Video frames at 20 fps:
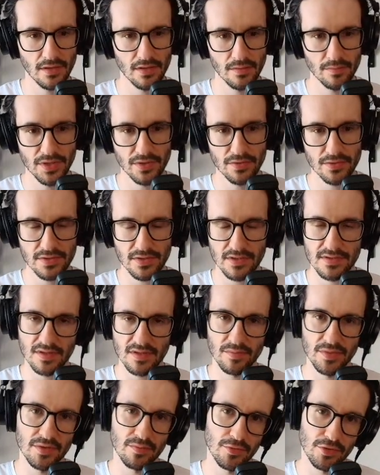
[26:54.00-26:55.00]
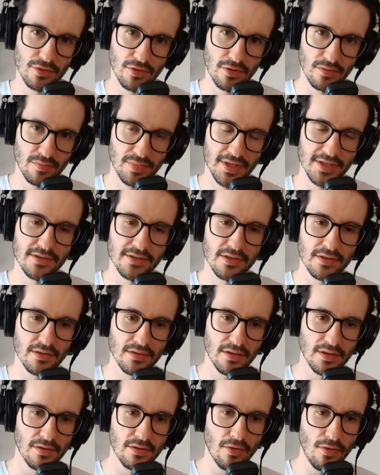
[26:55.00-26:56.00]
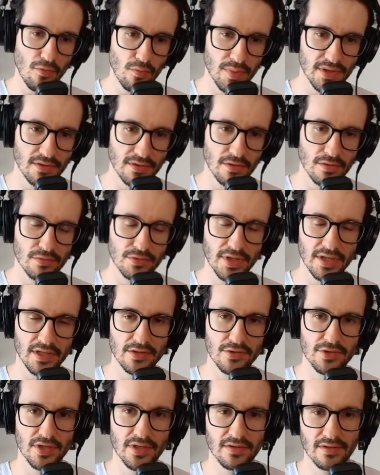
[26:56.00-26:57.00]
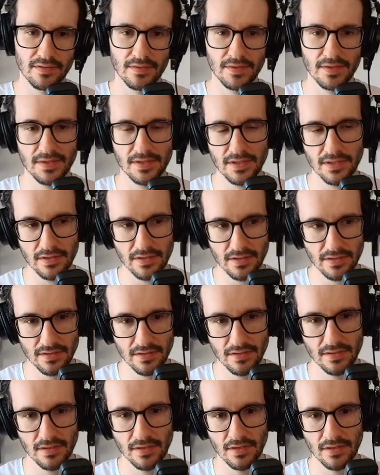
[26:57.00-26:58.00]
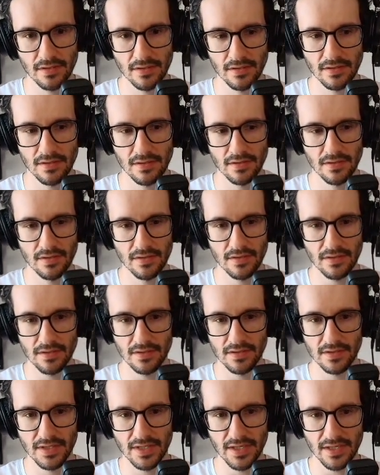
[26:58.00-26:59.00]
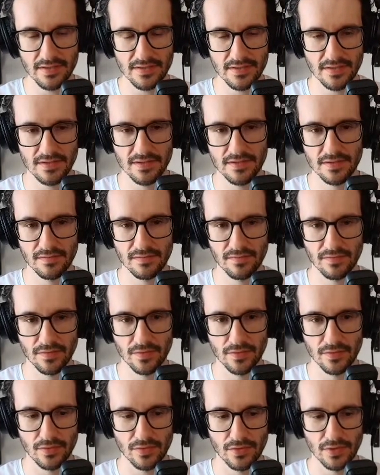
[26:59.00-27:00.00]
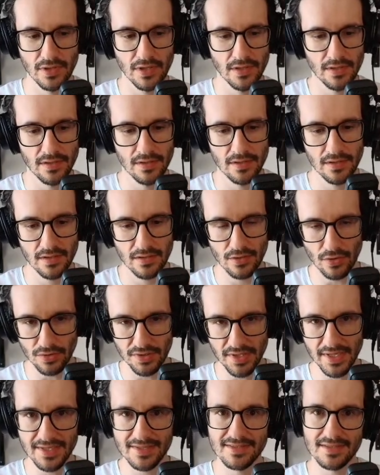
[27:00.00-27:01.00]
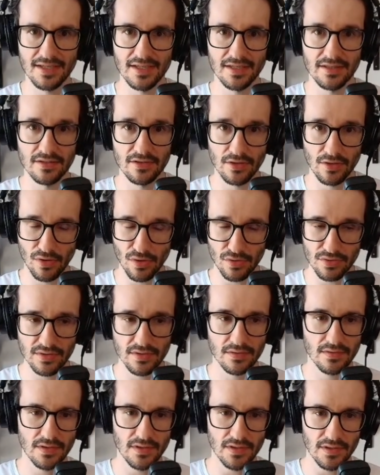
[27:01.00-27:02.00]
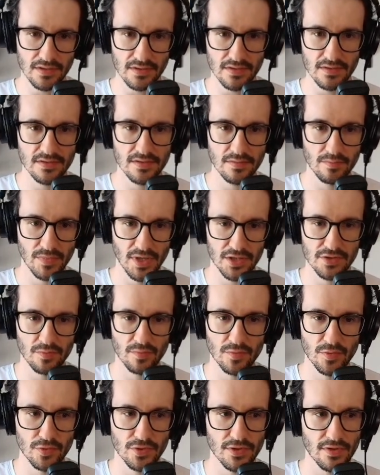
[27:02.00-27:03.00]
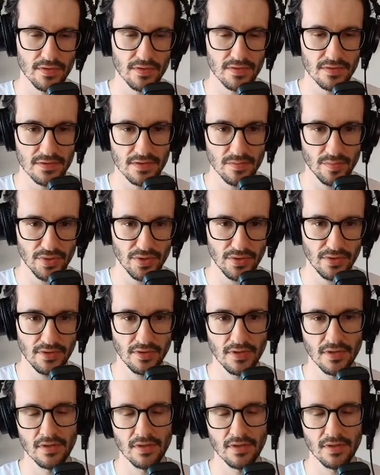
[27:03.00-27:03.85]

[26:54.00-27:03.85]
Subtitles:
because it's a bit more complex in the OpenCode agent. In cases for codex and claude, it is much more simple.